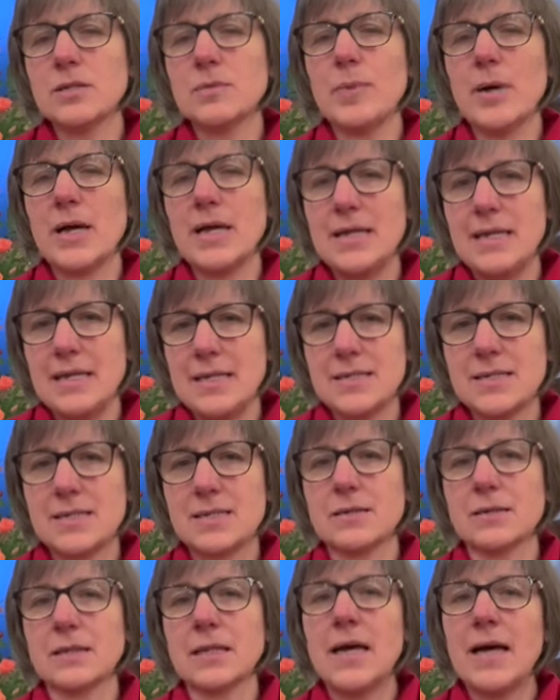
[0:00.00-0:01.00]
by
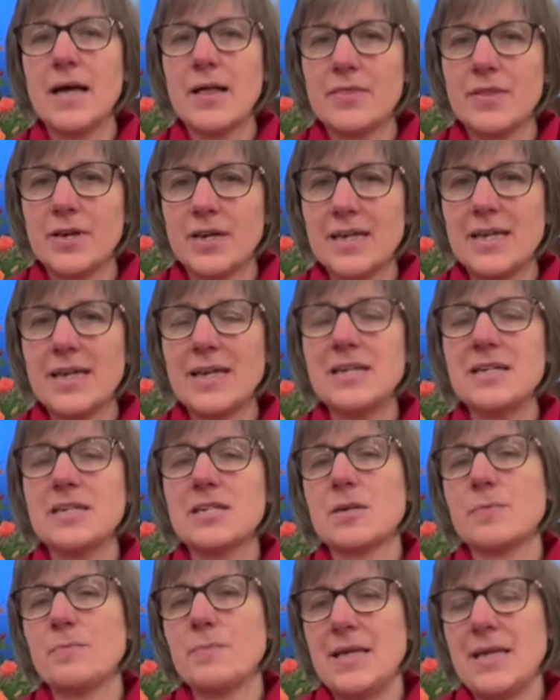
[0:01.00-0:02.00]
little the
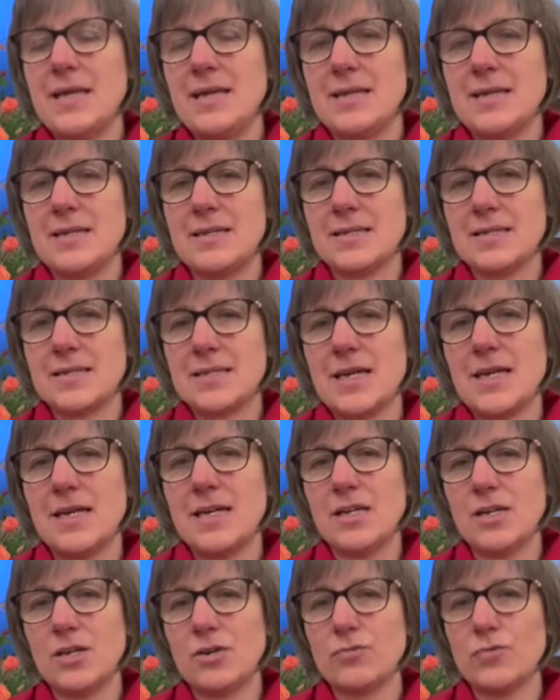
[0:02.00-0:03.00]
kingdom is
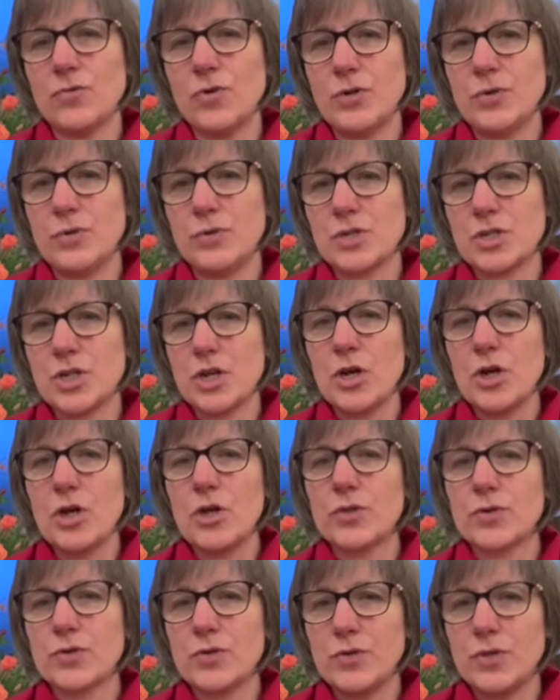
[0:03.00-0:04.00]
taking root
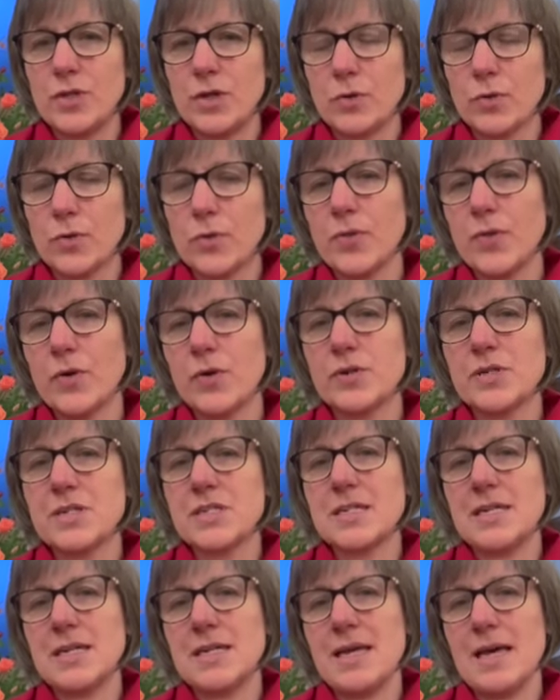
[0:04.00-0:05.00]
through the
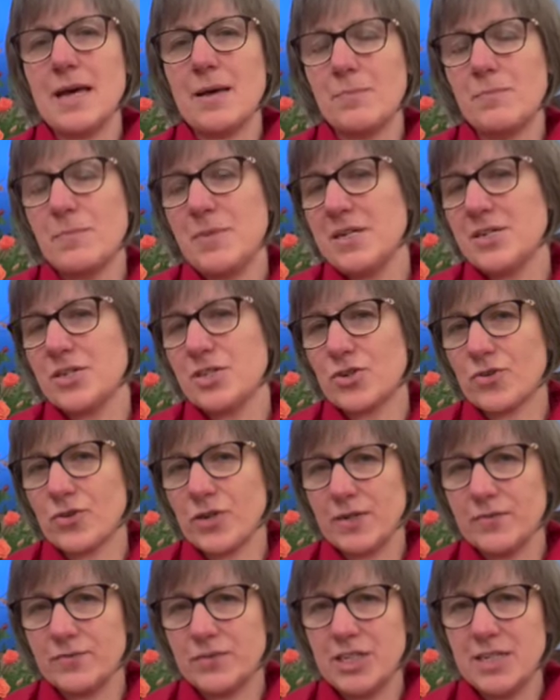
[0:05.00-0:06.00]
authority and
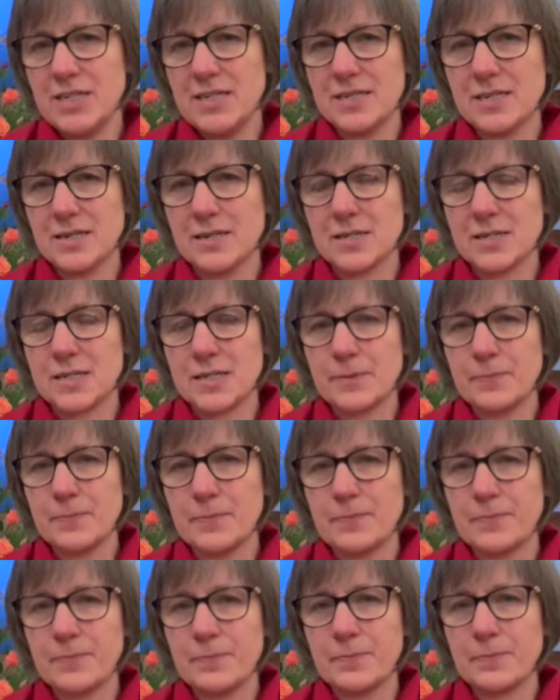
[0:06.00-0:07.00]
ministry of Jesus.
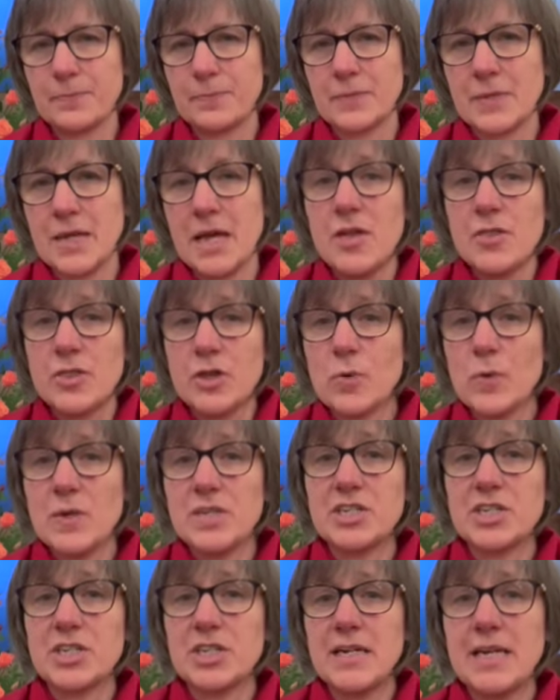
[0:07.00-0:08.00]
The
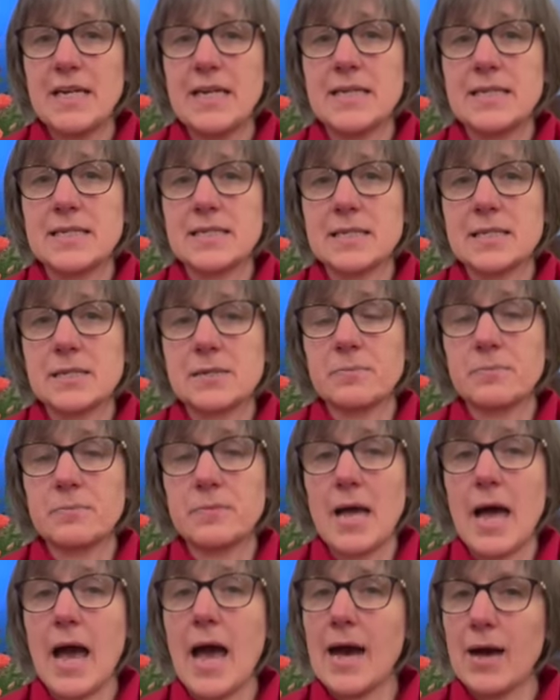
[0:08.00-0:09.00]
question is,
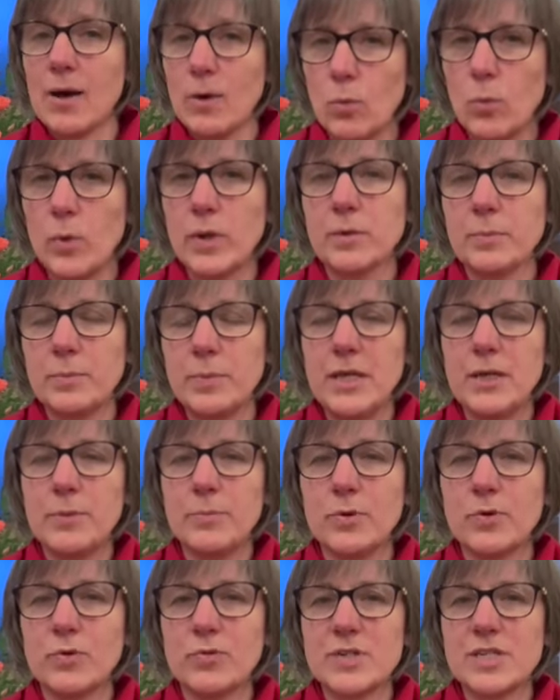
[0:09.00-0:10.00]
how will
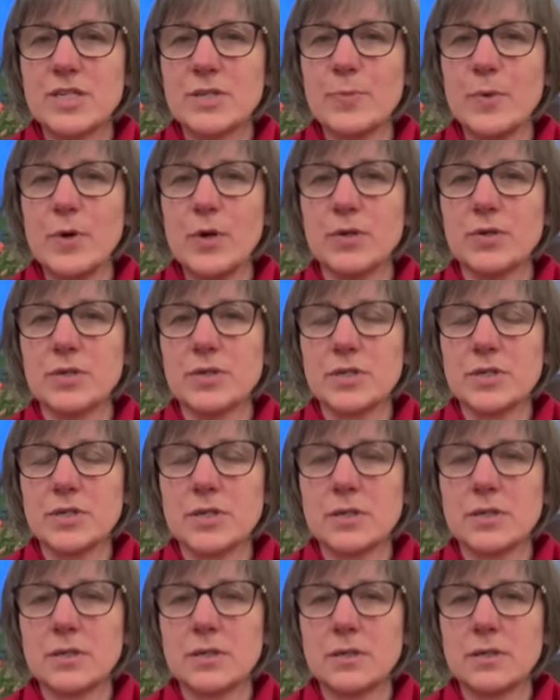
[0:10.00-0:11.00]
people respond?
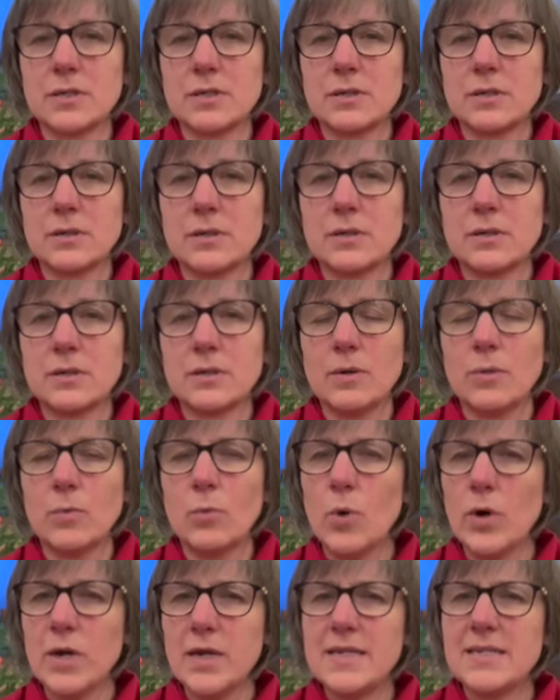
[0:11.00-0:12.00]

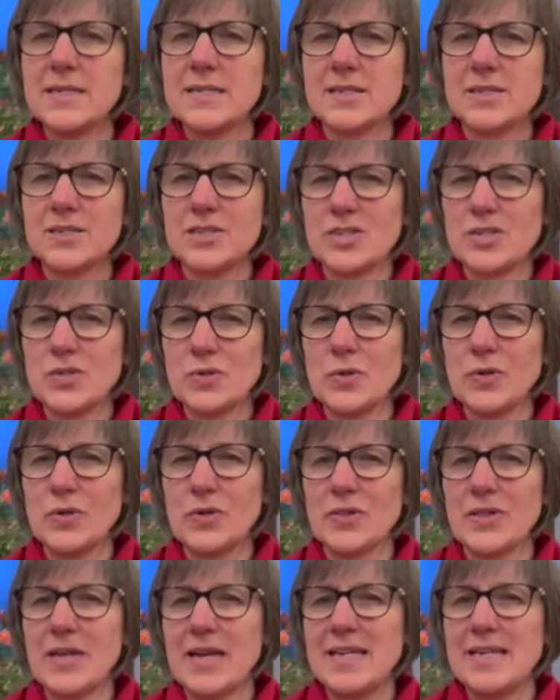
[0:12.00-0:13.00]
What is the
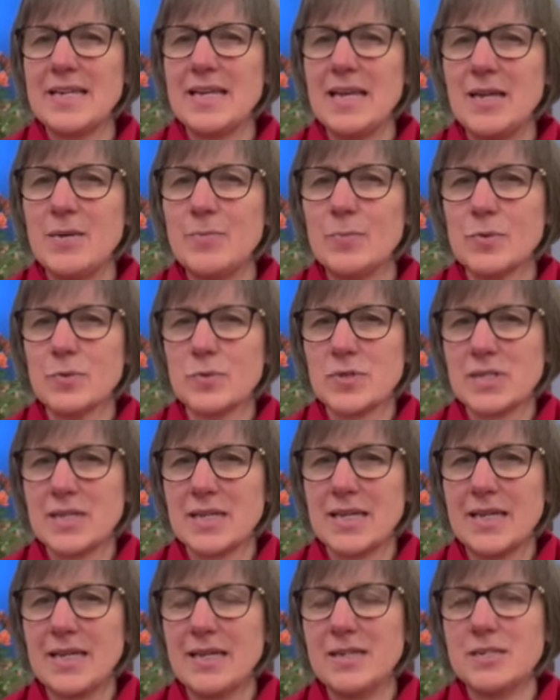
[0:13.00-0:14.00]
soil that enables
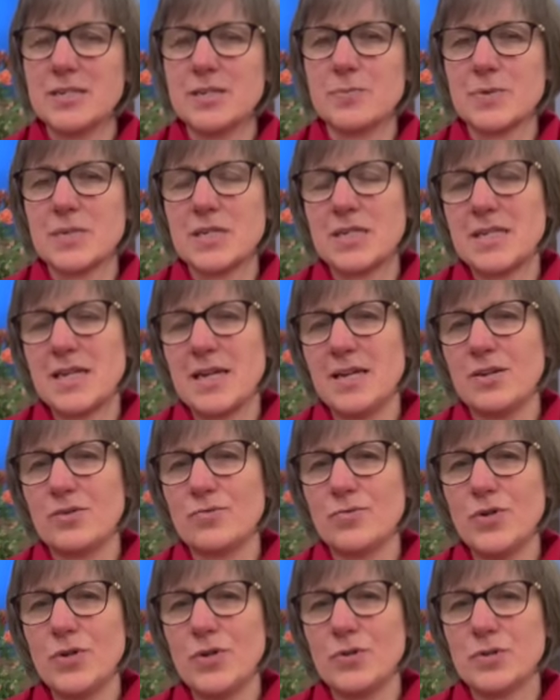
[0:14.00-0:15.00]
the kingdom to take
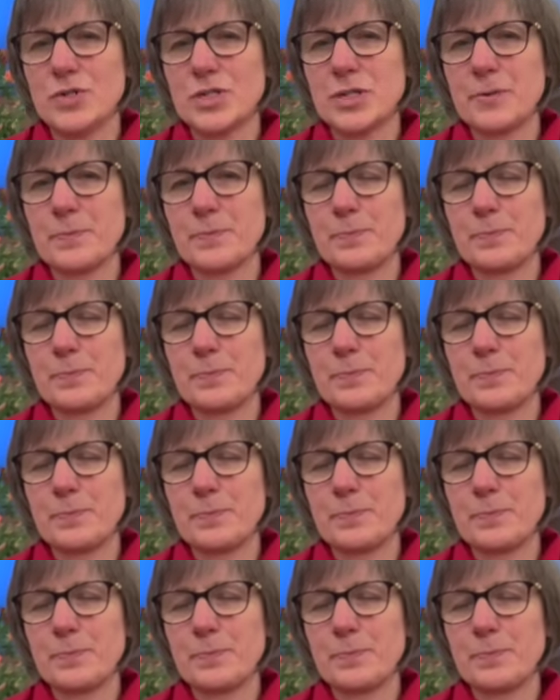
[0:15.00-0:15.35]
root?